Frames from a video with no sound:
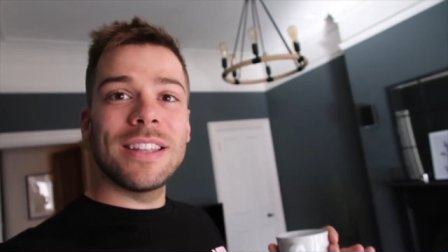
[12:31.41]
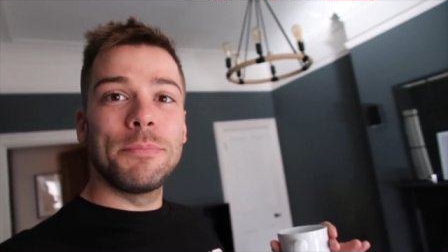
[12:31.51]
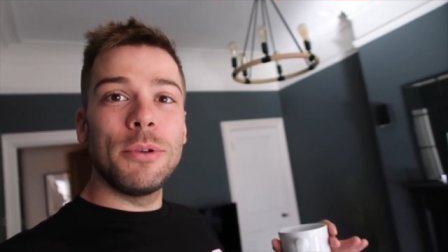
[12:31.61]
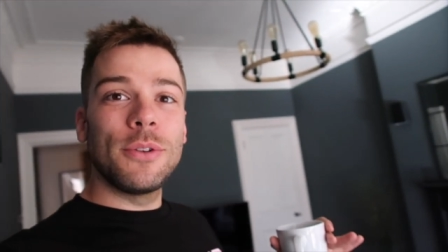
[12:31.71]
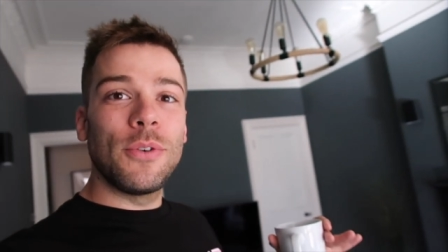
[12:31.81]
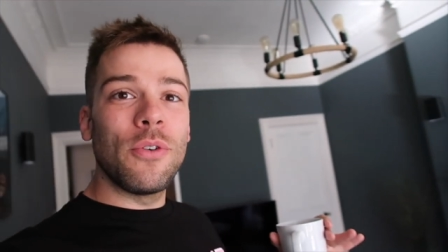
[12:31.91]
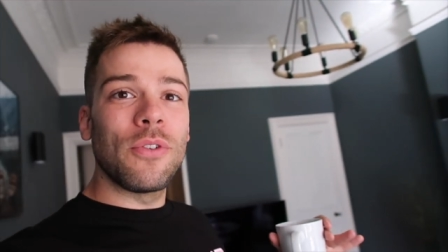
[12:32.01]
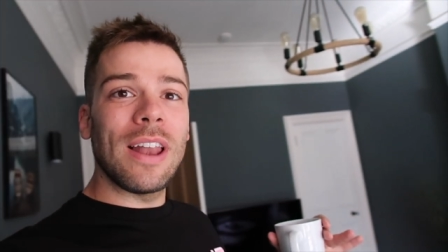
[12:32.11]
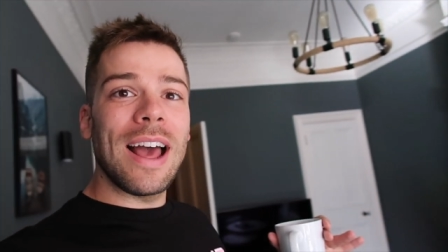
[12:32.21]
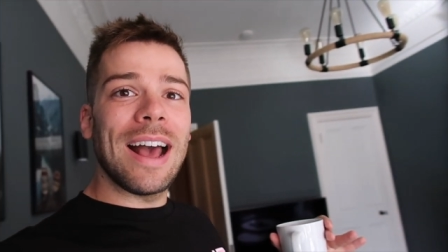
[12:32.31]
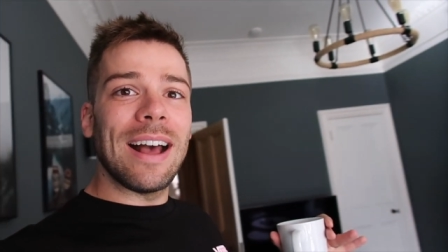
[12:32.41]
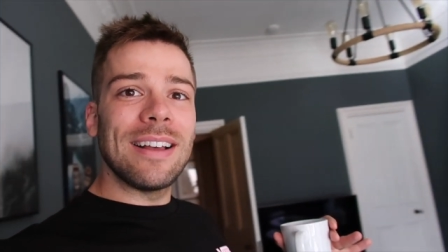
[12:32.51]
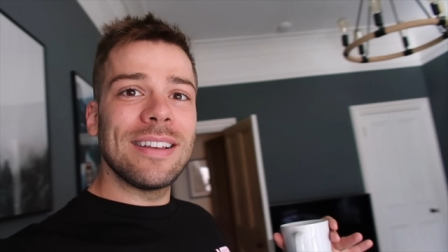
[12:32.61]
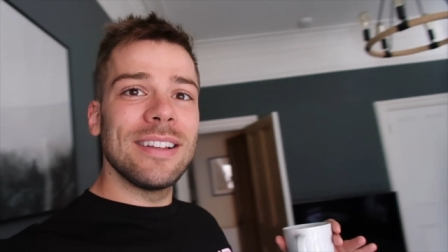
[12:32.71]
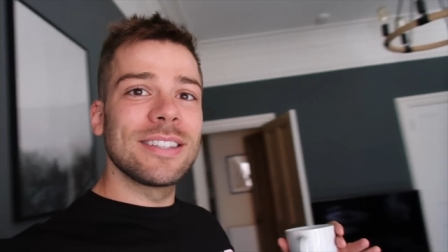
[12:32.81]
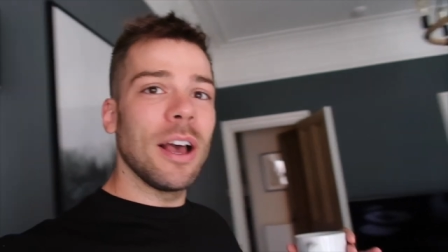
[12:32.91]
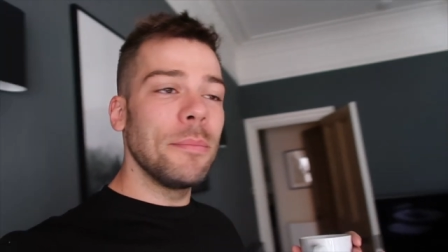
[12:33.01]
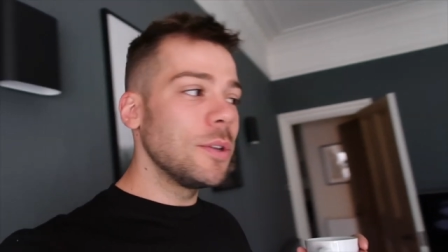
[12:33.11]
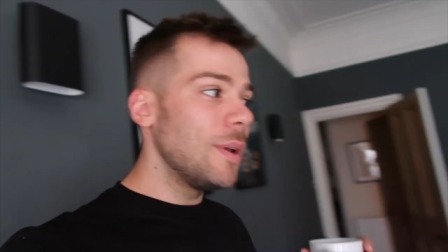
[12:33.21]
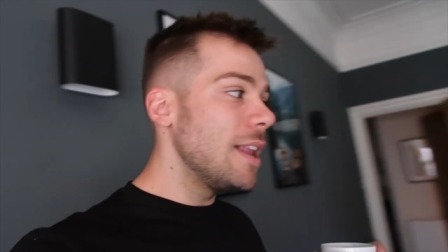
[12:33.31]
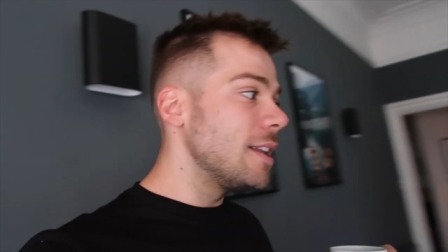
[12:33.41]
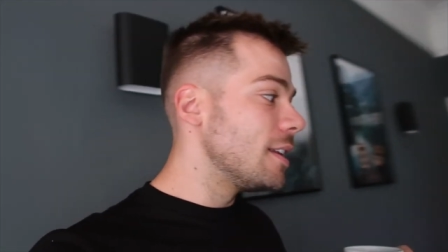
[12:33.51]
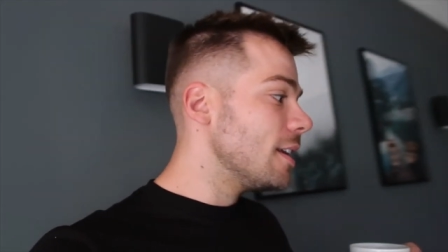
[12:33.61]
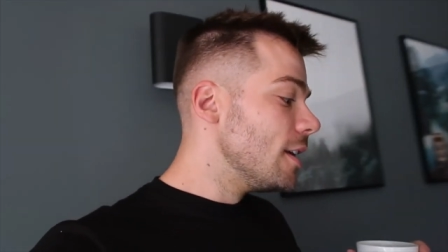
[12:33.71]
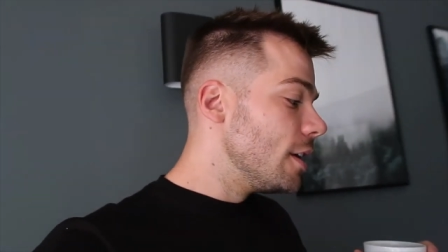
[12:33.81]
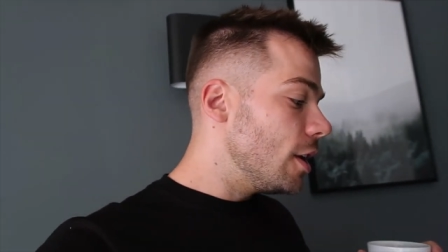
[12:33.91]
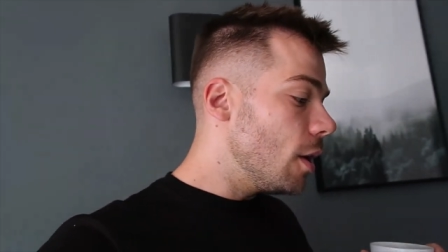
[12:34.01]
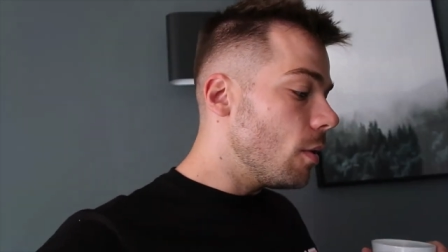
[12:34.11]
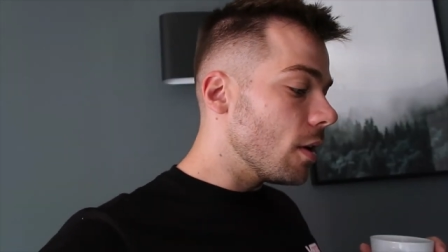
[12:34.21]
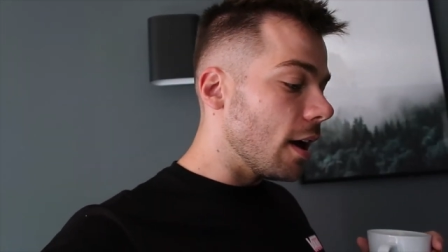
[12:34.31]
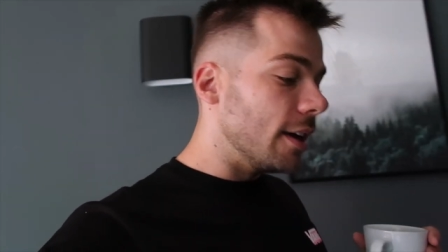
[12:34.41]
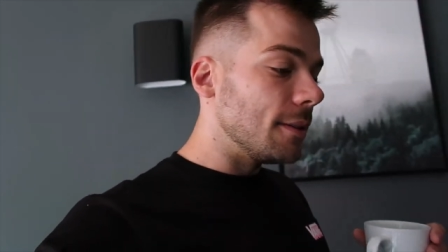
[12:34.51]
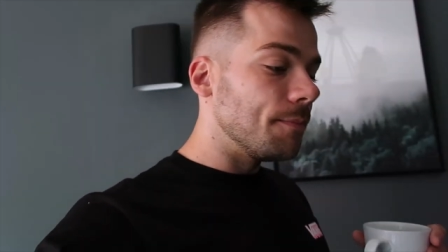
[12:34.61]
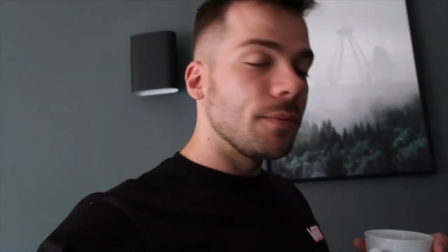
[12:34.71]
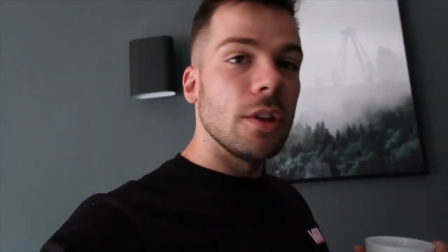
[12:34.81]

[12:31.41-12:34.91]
This beautiful flat has come to an end. You know what, guys?